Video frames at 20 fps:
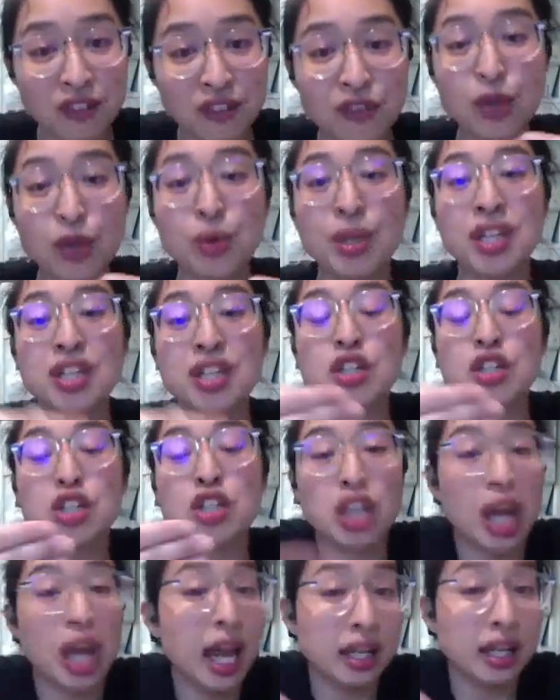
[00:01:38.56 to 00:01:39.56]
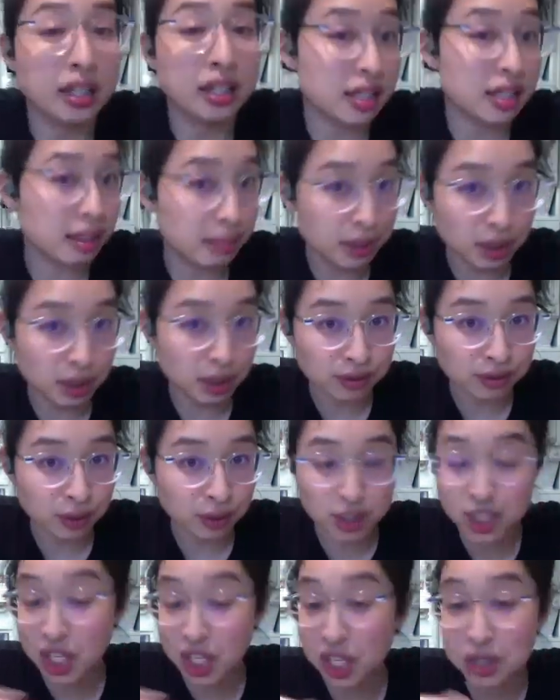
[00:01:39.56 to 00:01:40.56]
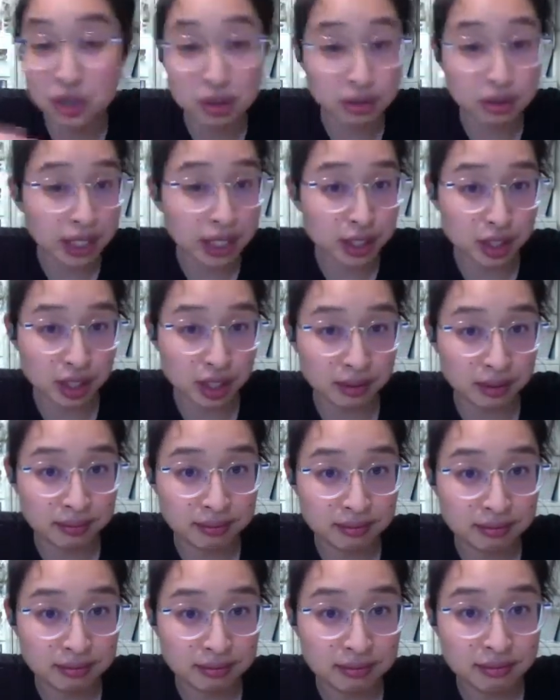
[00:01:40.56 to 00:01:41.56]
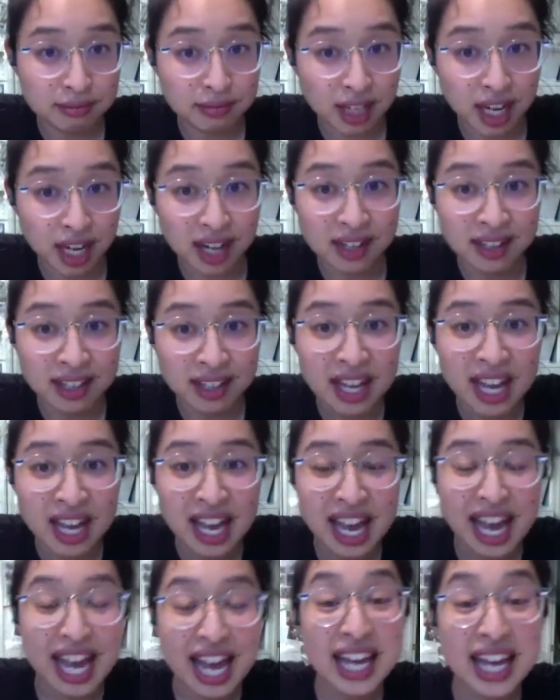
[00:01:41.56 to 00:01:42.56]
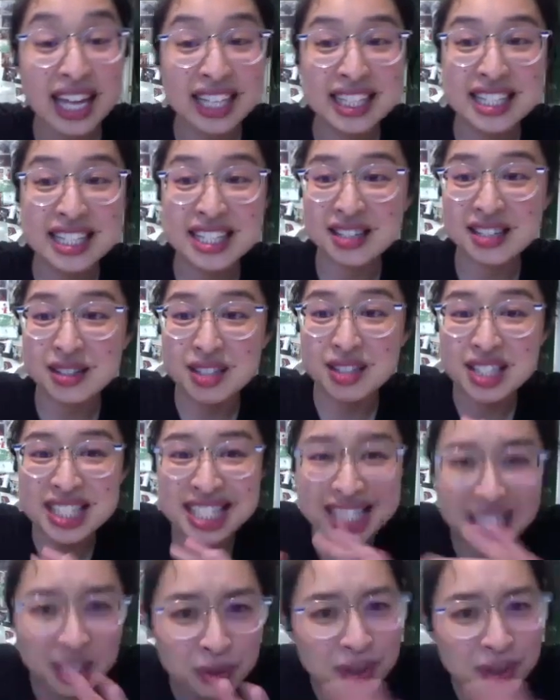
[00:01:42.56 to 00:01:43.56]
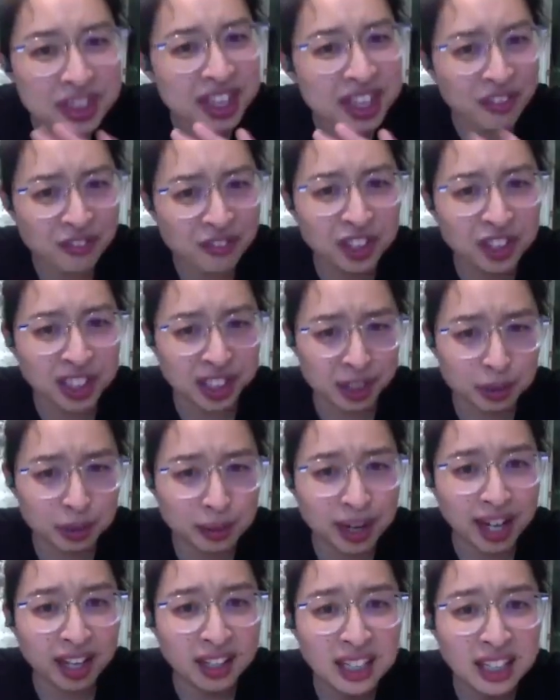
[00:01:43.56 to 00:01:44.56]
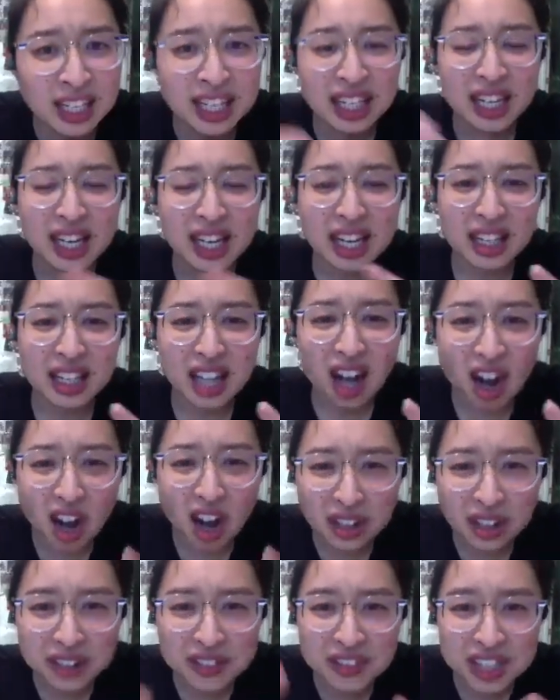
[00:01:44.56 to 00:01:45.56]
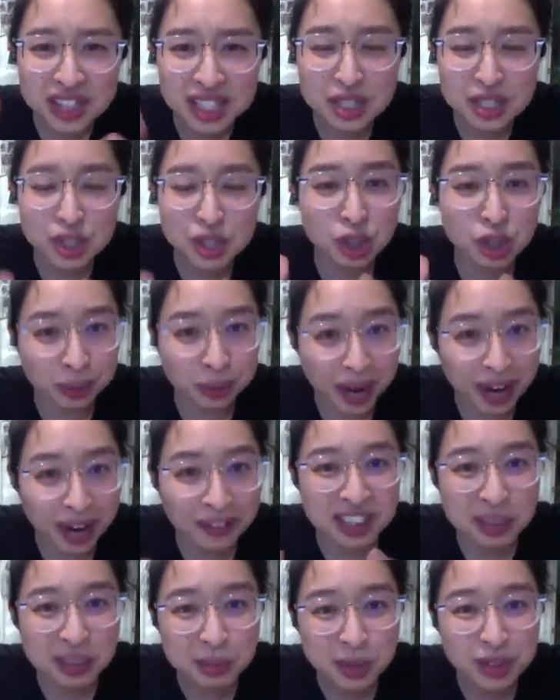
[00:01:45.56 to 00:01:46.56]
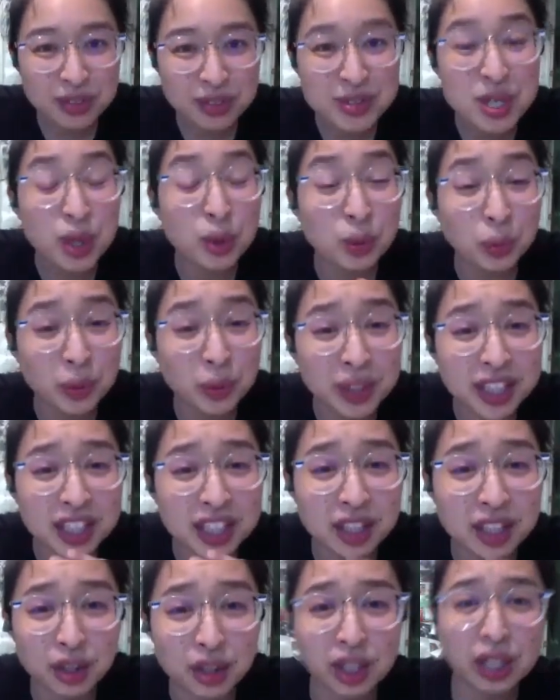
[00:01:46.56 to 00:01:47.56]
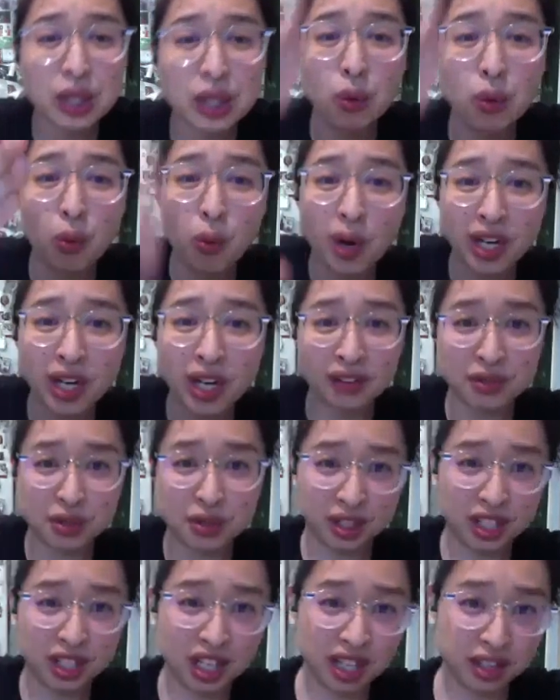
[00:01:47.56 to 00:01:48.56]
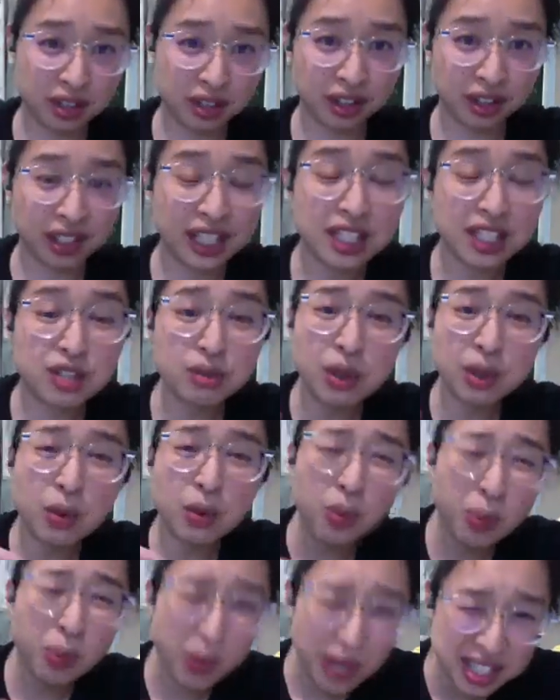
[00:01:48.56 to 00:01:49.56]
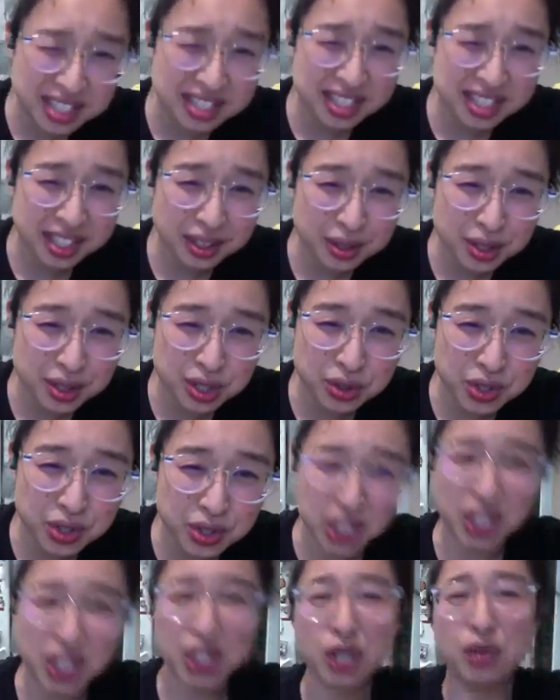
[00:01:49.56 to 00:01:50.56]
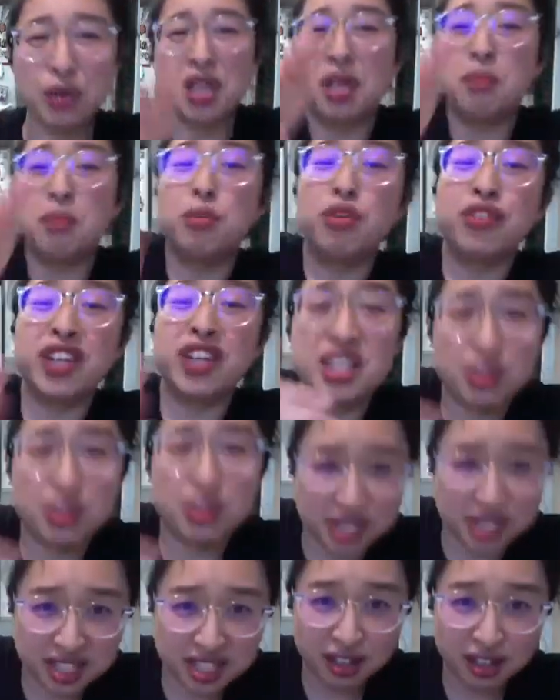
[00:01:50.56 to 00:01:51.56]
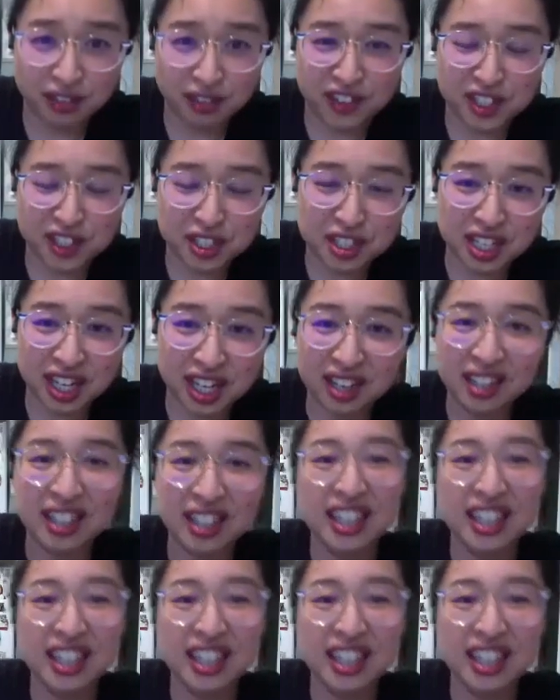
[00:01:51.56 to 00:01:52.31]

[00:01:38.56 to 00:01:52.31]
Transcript: you can change the move or change your direction, yeah? And stick with that for a little while. All of these traveling moves look really good one after another. Like doing a single Suzy Q and then moving into a single fishtail